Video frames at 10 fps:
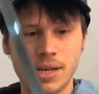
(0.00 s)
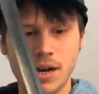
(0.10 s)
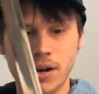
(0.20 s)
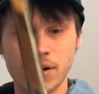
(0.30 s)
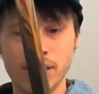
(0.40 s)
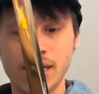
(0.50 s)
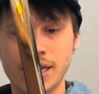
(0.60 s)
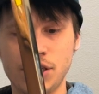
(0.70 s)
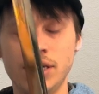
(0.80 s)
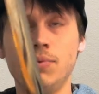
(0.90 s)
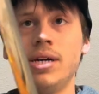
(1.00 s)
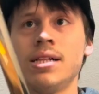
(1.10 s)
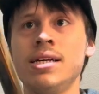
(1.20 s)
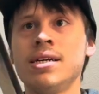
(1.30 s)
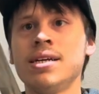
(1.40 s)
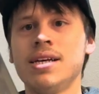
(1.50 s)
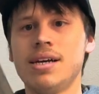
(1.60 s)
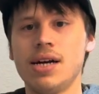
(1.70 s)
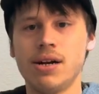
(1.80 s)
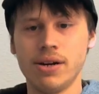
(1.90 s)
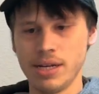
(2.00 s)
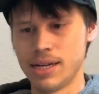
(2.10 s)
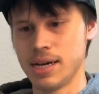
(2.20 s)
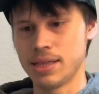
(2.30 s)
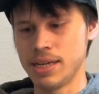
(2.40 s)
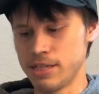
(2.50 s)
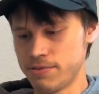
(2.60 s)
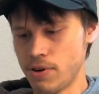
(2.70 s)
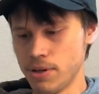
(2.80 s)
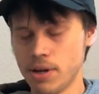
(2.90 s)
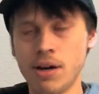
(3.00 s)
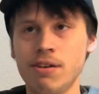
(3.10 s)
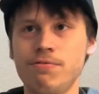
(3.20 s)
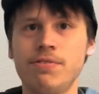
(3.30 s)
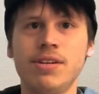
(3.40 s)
I already got shit wiggling. I already got things falling off.